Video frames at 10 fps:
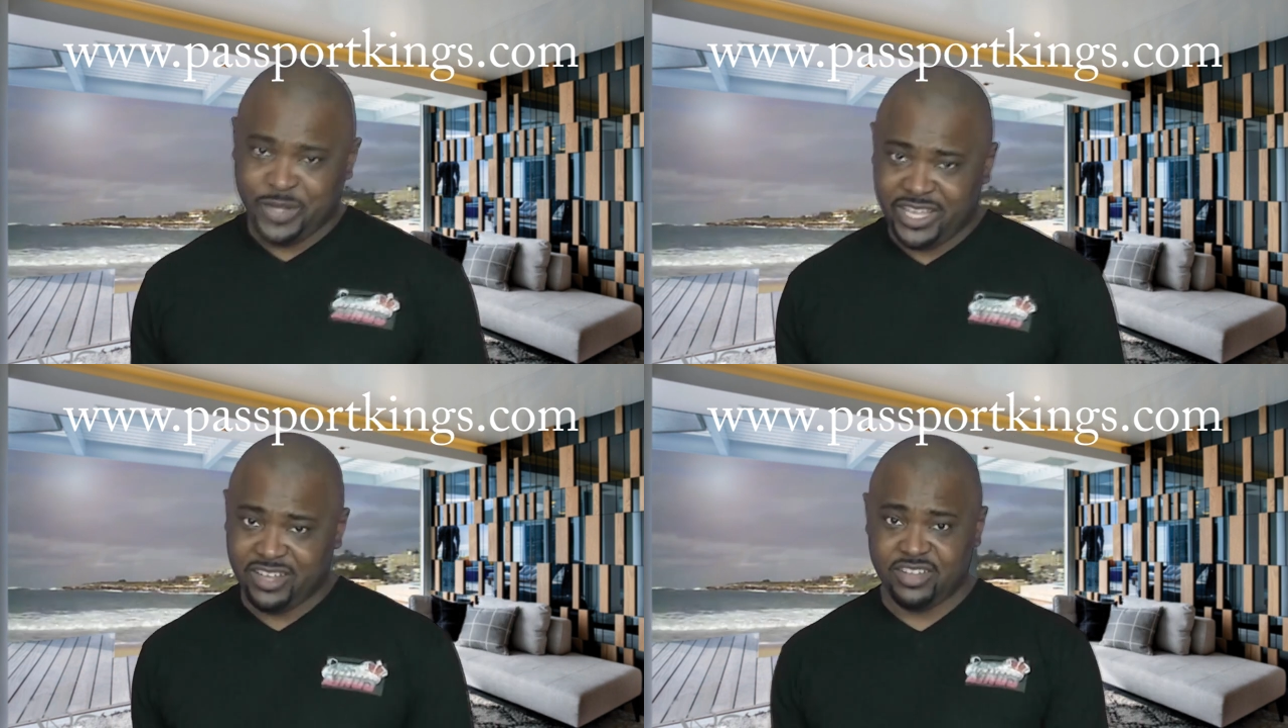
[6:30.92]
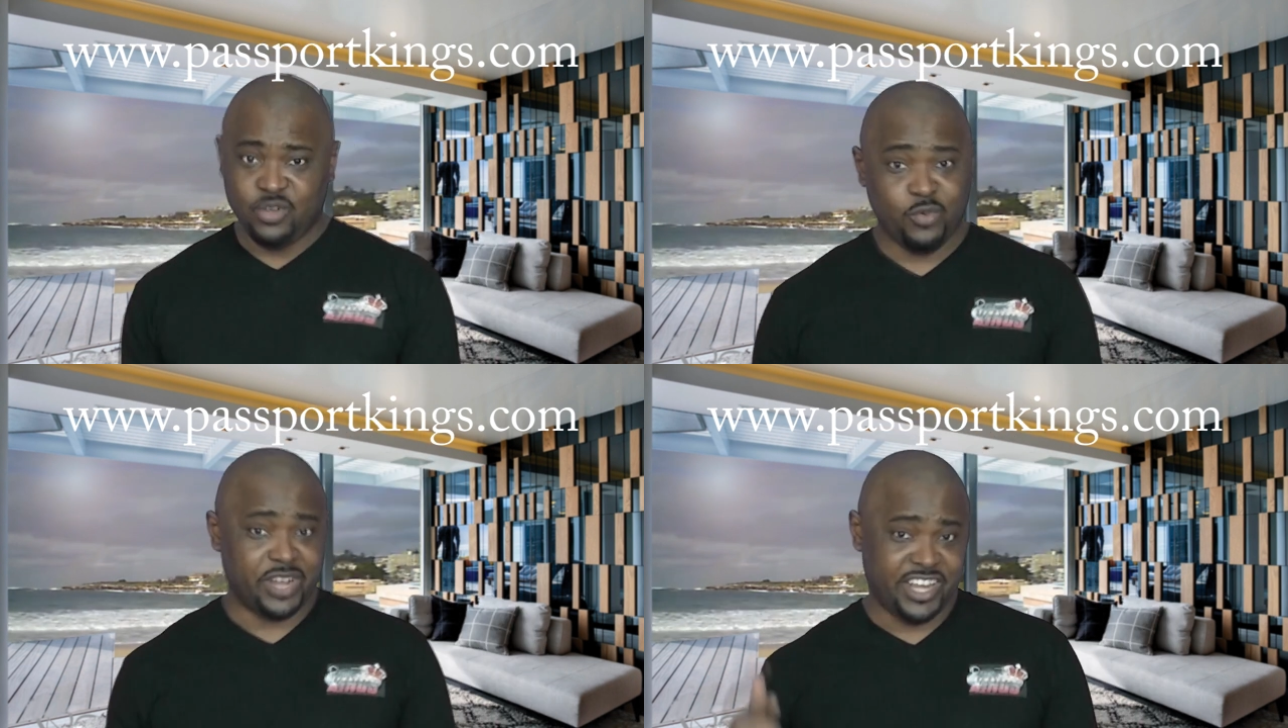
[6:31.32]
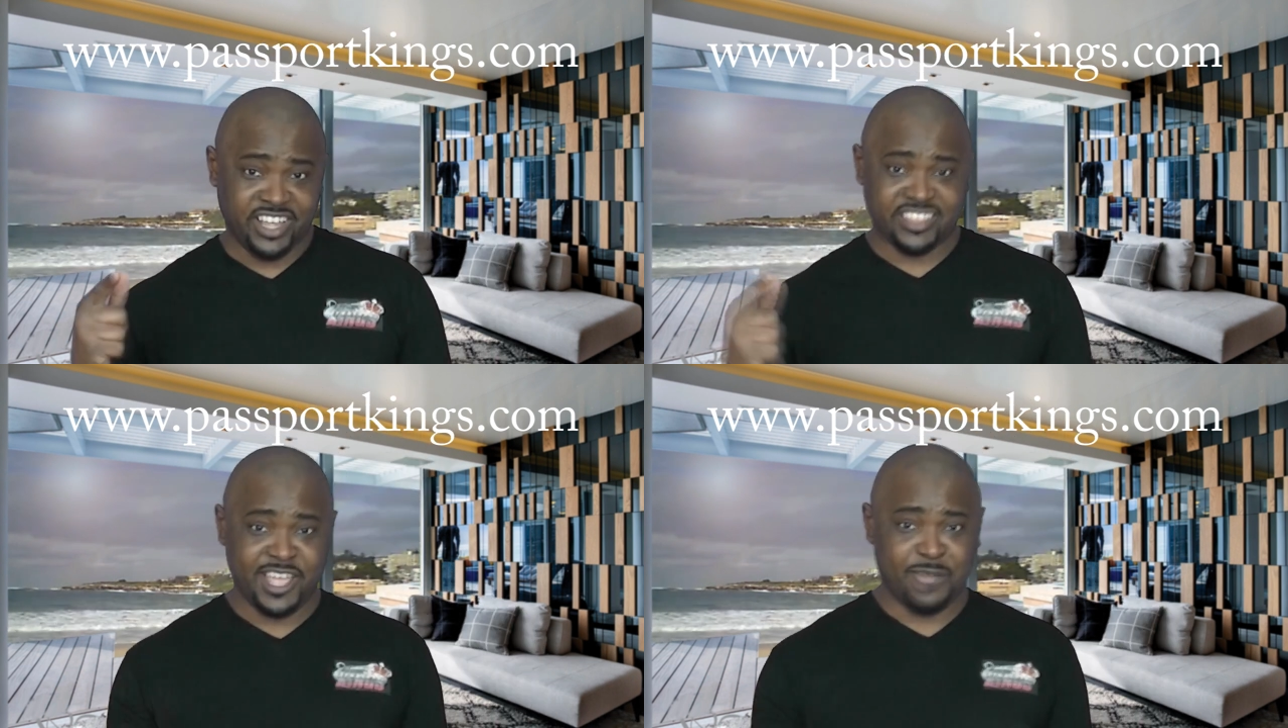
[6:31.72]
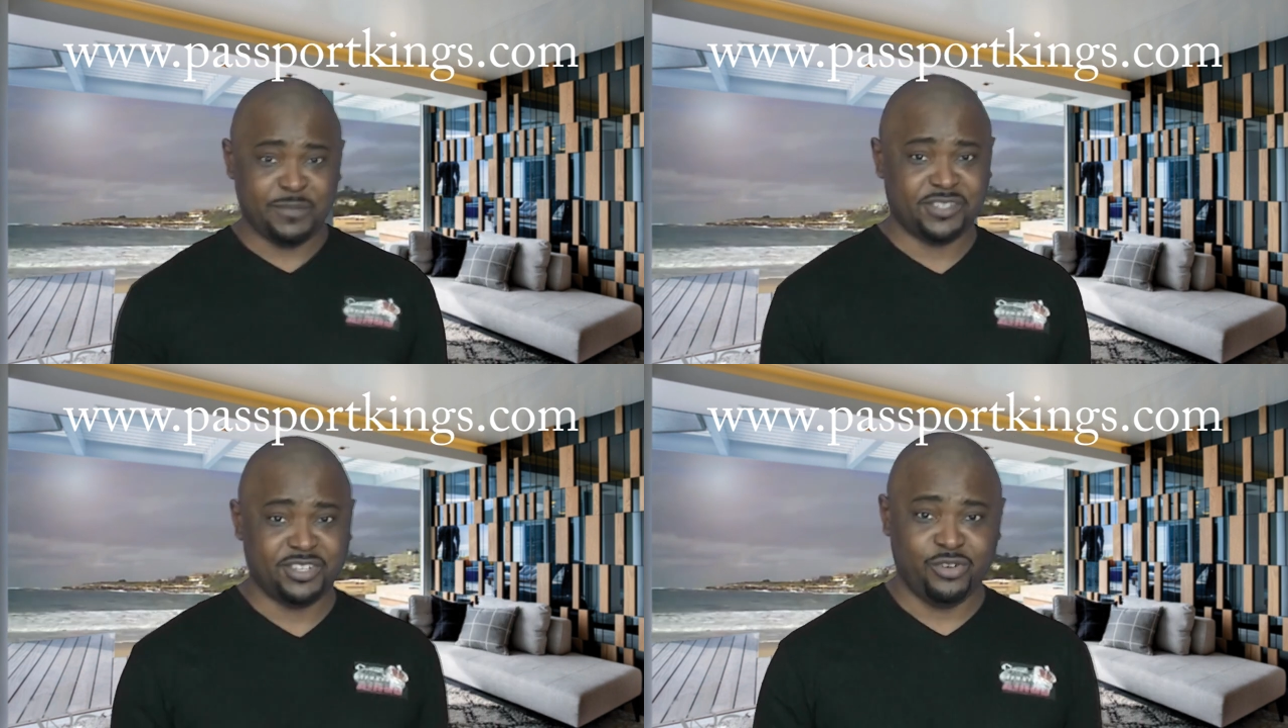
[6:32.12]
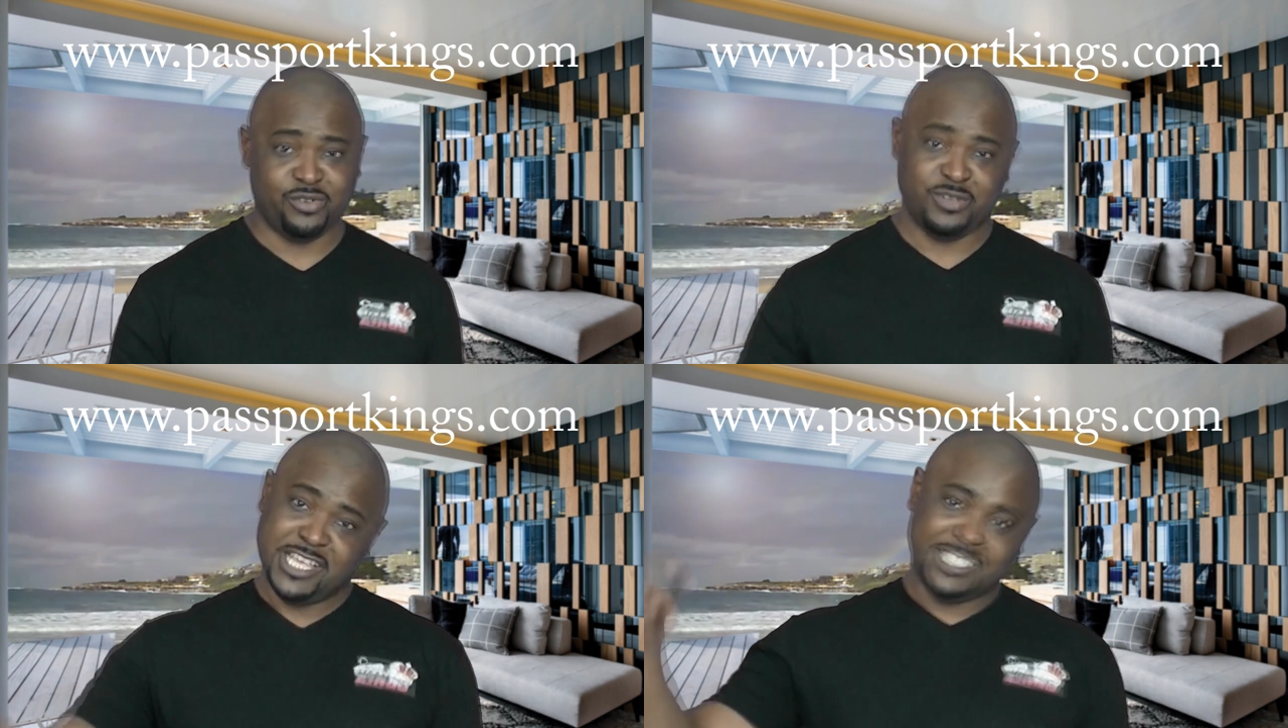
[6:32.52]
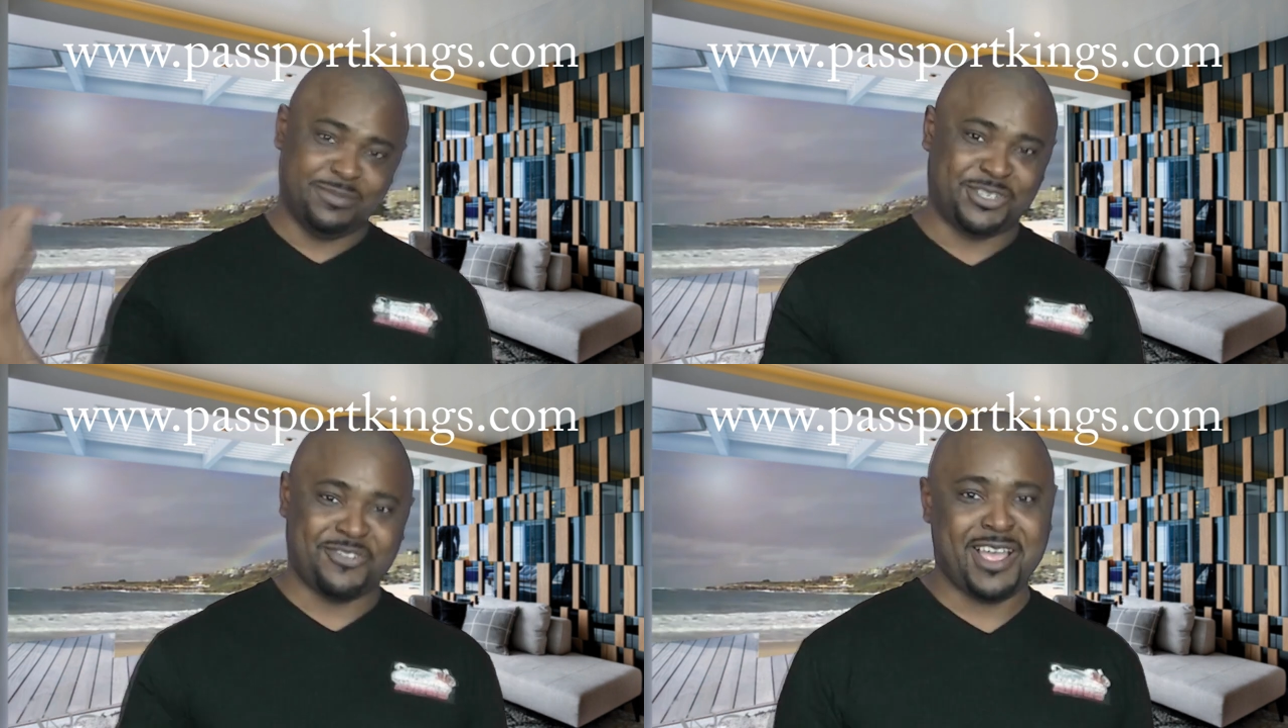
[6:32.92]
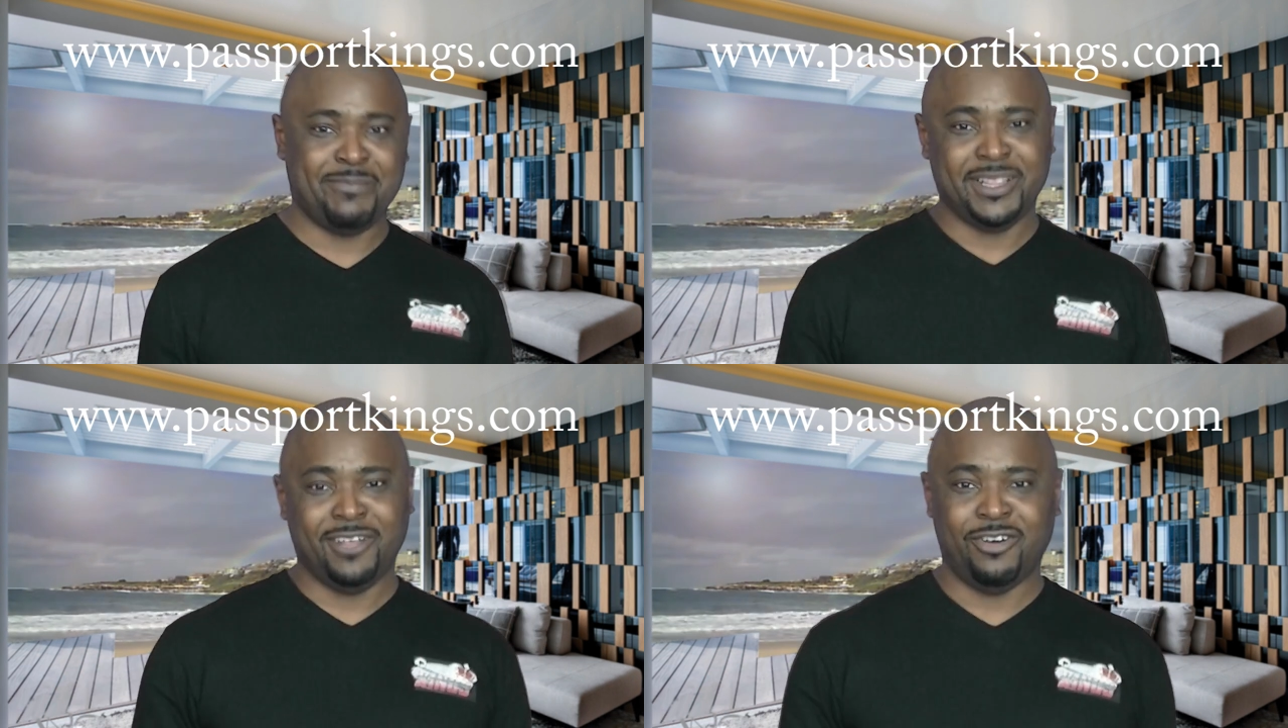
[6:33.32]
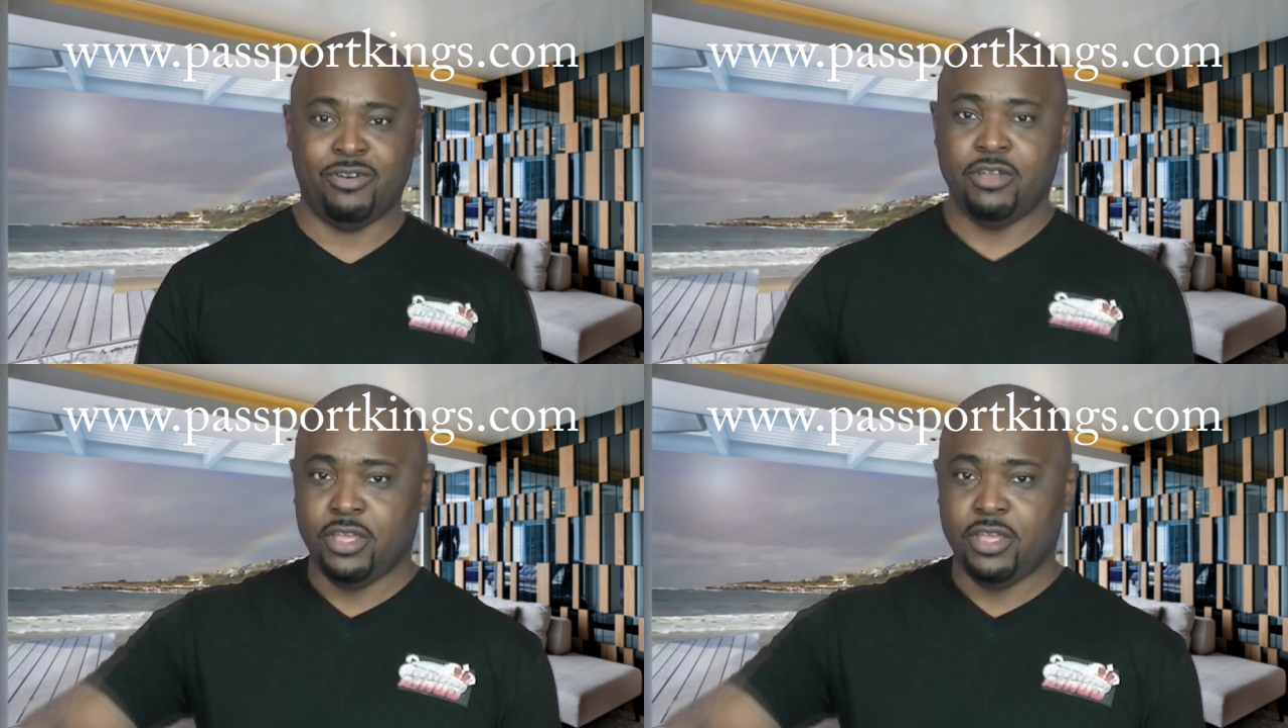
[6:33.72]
week with another episode. Subscribe below.